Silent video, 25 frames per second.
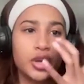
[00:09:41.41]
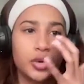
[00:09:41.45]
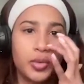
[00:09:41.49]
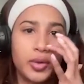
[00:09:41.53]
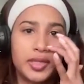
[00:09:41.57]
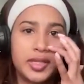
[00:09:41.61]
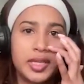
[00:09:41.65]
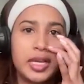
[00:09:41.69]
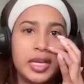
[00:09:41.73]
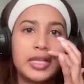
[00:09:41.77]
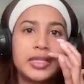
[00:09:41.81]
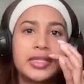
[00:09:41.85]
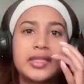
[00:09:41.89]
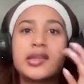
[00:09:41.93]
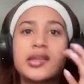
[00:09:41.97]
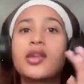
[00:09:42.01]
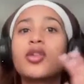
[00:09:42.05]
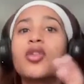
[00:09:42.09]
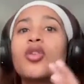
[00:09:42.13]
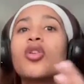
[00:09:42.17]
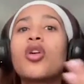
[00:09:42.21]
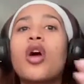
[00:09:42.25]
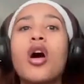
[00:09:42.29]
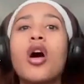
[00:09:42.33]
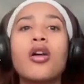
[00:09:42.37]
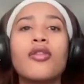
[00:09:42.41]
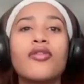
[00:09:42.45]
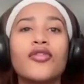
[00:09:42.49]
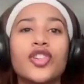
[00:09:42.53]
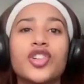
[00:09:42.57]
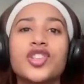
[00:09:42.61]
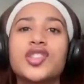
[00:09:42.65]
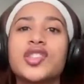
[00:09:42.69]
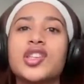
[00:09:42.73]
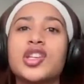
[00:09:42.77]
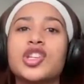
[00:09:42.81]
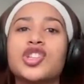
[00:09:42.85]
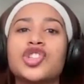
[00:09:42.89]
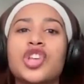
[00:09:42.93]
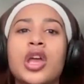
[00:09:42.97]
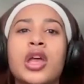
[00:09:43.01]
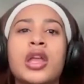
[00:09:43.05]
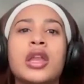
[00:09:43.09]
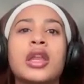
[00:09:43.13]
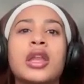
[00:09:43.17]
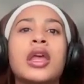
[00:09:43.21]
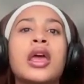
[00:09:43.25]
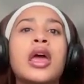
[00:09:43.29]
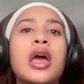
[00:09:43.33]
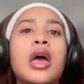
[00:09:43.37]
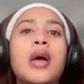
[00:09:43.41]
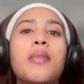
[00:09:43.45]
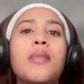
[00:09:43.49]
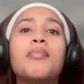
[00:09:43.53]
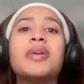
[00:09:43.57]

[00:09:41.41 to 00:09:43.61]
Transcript: There wasn't a single conversation